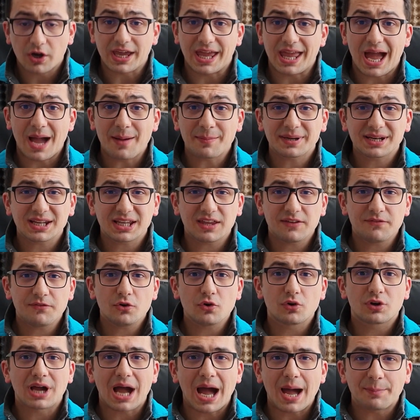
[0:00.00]
Okay, I'm going to
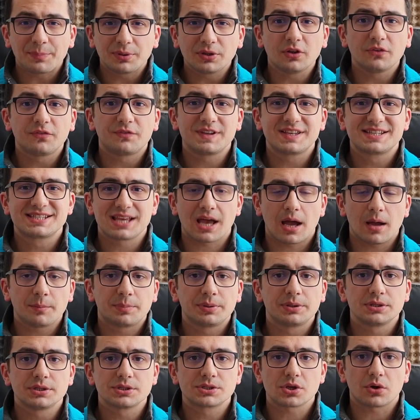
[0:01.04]
give you a couple of
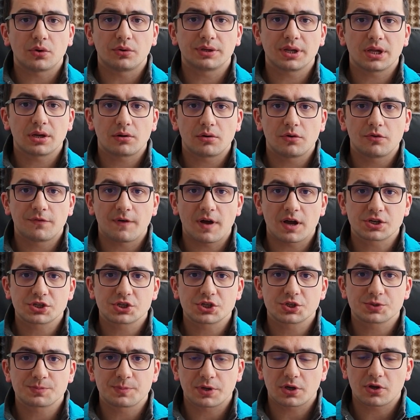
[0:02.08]
examples on arrow
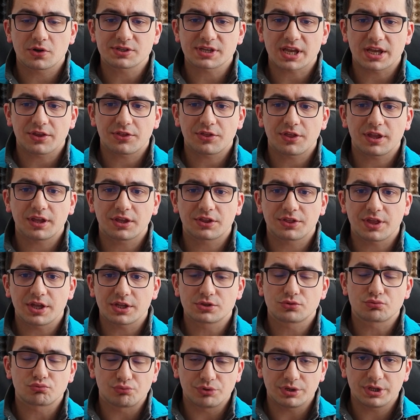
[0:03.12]
functions because I think
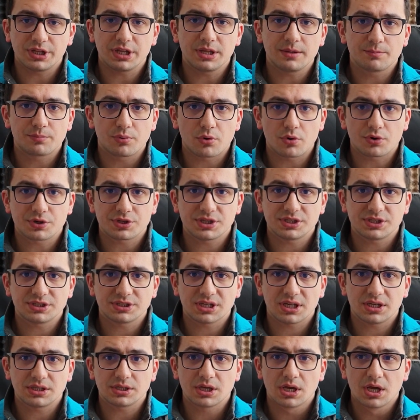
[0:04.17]
that's really
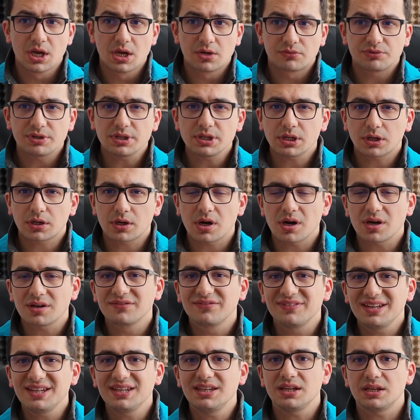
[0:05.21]
important and really
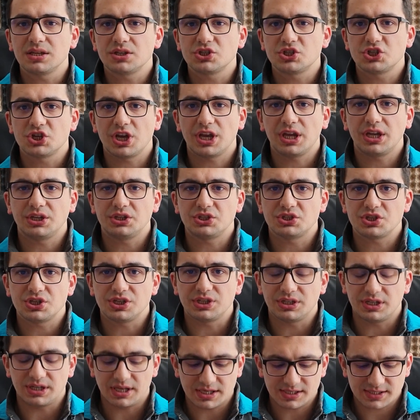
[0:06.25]
convenient change
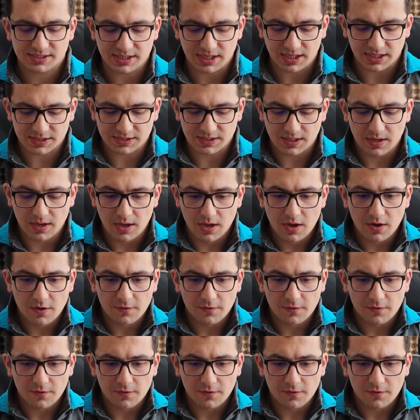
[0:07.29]
in ES6.